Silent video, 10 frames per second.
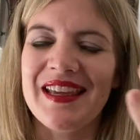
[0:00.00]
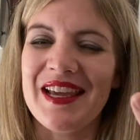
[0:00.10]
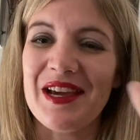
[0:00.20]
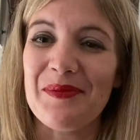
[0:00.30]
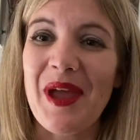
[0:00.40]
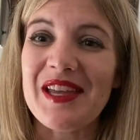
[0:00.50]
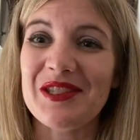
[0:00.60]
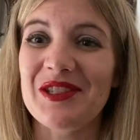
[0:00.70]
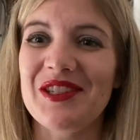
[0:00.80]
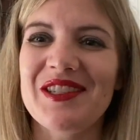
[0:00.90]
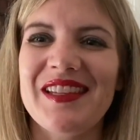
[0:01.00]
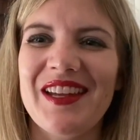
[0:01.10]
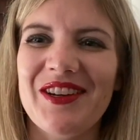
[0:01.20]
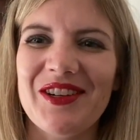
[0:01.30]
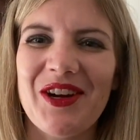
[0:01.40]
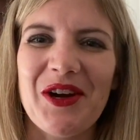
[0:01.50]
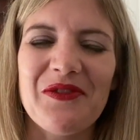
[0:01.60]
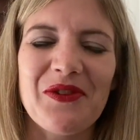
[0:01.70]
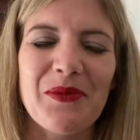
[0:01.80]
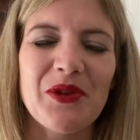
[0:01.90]
uh, passages that are
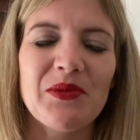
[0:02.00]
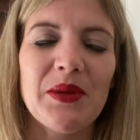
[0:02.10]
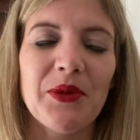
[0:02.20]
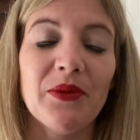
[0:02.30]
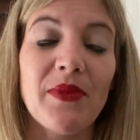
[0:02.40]
hard for most people.